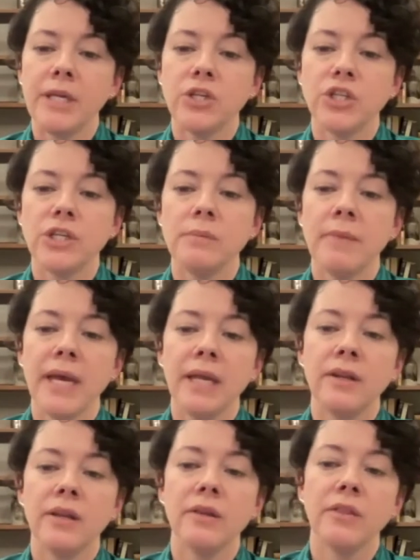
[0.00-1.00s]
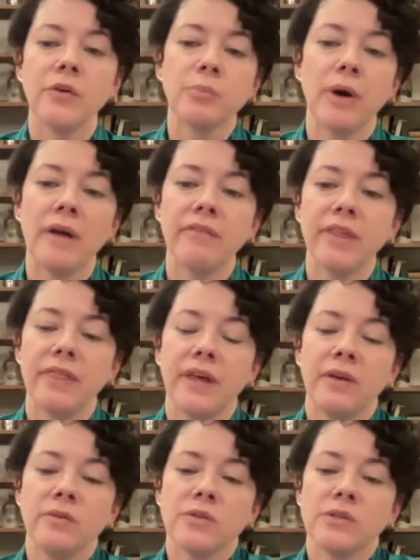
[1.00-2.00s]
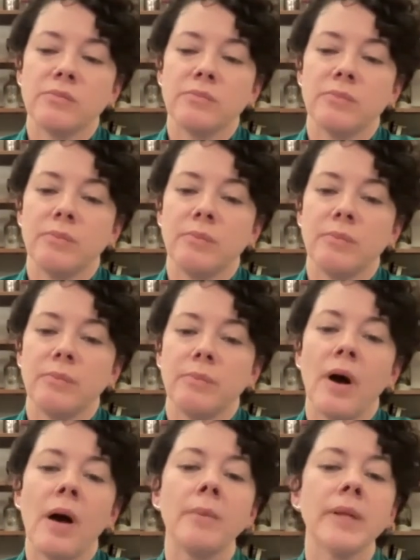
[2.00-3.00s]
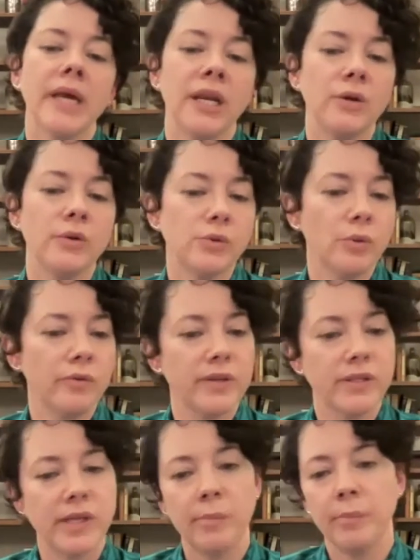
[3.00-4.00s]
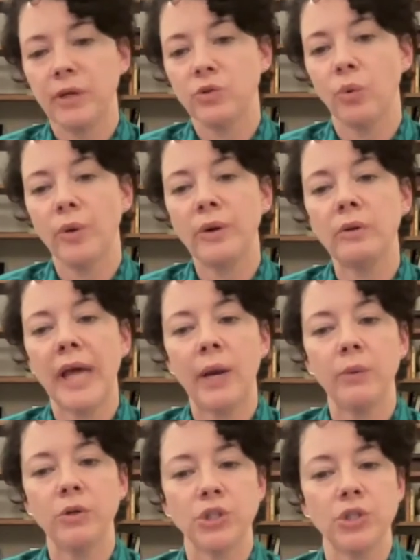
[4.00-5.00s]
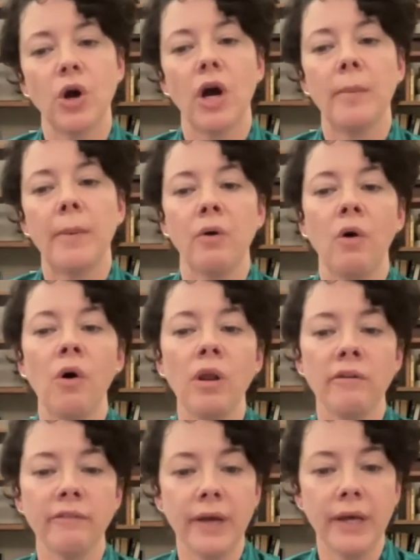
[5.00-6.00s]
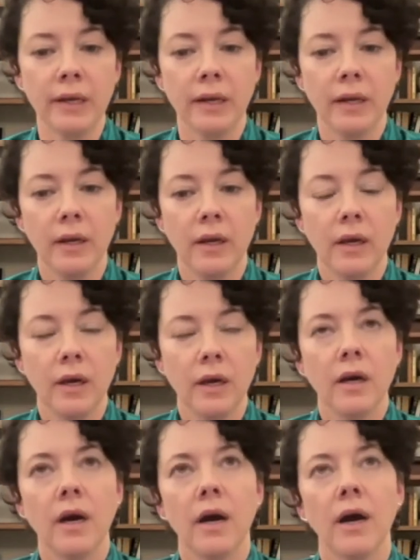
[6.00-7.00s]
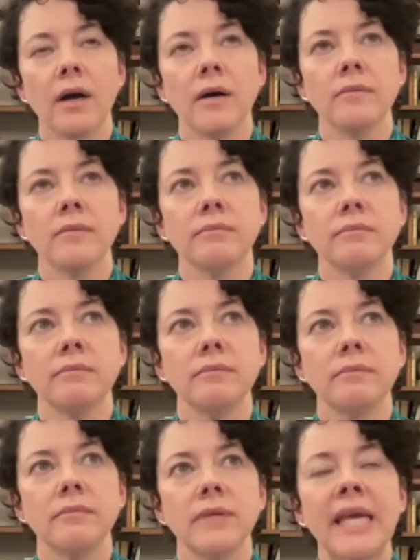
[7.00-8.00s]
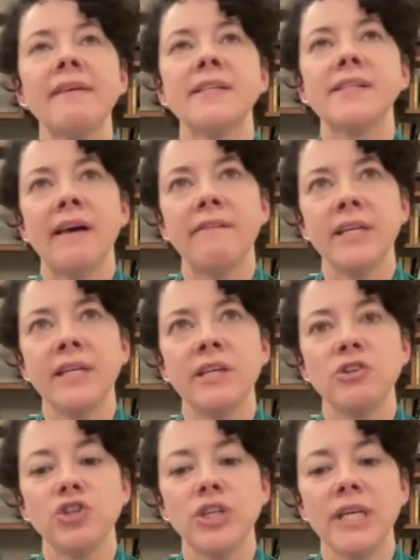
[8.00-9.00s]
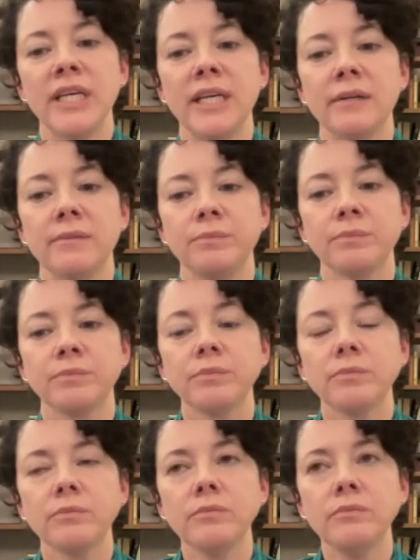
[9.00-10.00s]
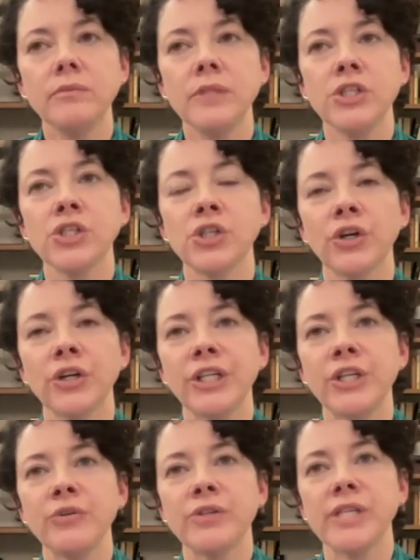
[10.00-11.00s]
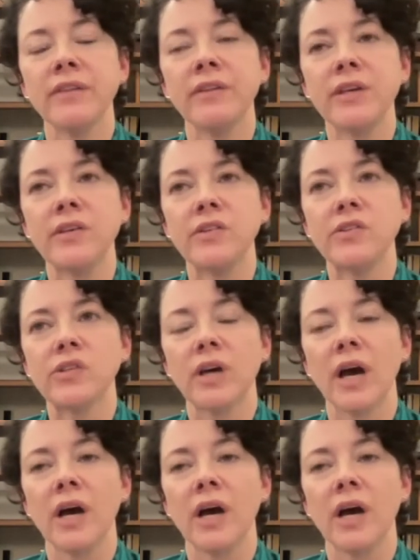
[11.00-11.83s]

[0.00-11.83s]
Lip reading: she made those private things public and used sort of the same pictorial language to talk about all of it. Like in the 70s, she started using these,